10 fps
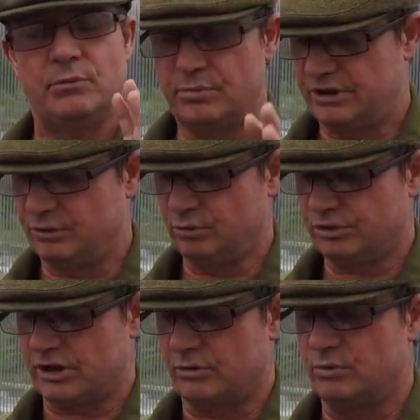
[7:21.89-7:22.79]
But he
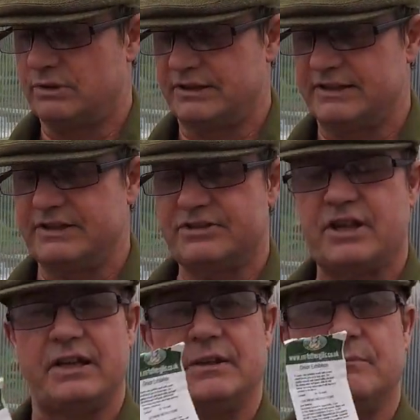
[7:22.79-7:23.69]
also did the
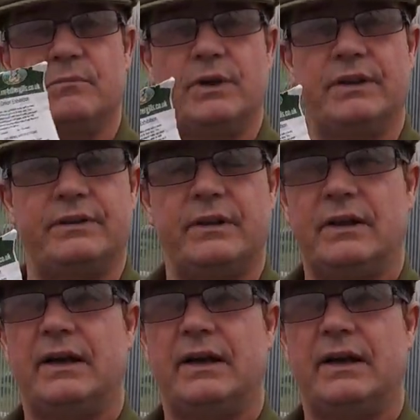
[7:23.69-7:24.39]
same with,